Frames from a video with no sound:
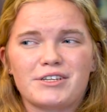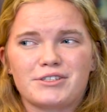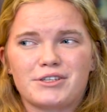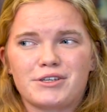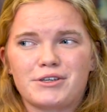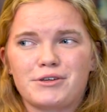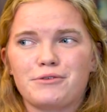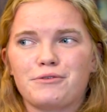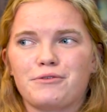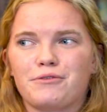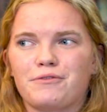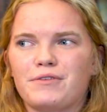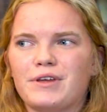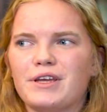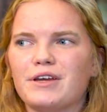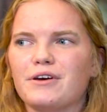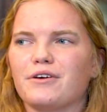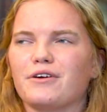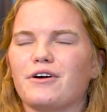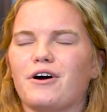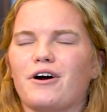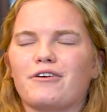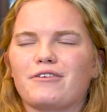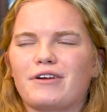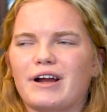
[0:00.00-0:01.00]
so you feel
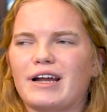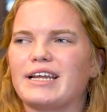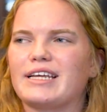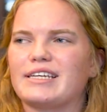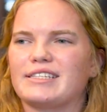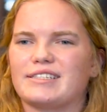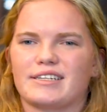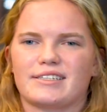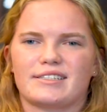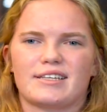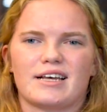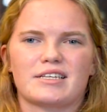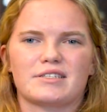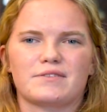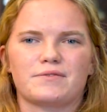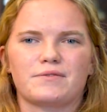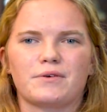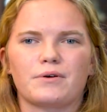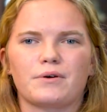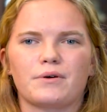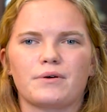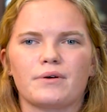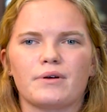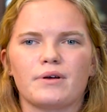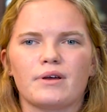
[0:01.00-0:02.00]
already
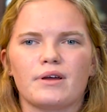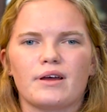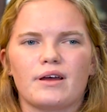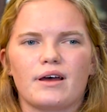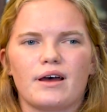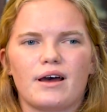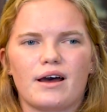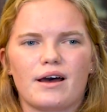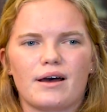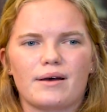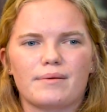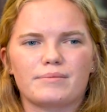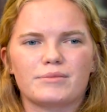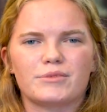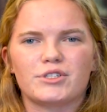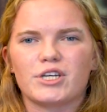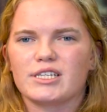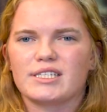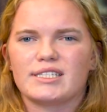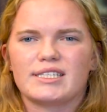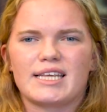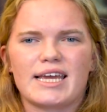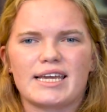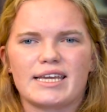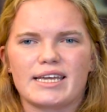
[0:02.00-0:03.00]
successful um,
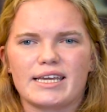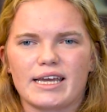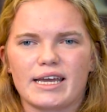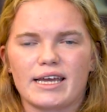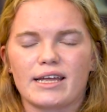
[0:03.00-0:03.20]
just taking